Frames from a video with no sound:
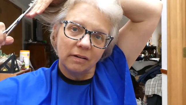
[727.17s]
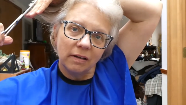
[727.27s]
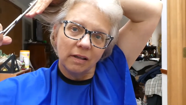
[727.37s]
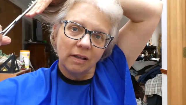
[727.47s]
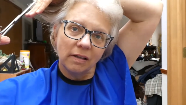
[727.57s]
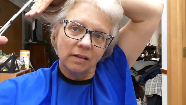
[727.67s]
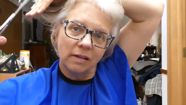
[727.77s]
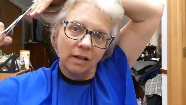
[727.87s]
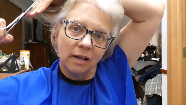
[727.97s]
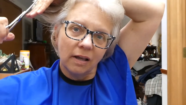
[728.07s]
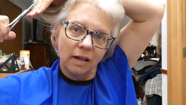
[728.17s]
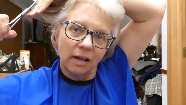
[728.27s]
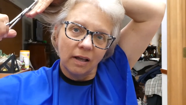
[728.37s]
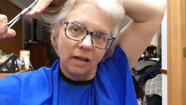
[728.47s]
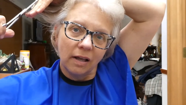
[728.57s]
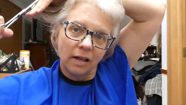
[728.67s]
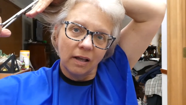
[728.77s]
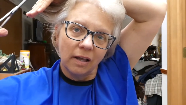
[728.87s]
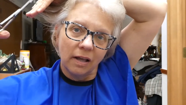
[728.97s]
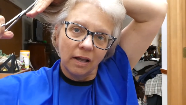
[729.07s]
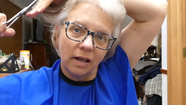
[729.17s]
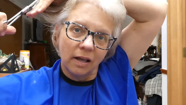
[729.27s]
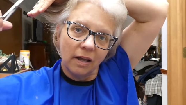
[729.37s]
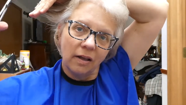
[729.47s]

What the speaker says: (silence)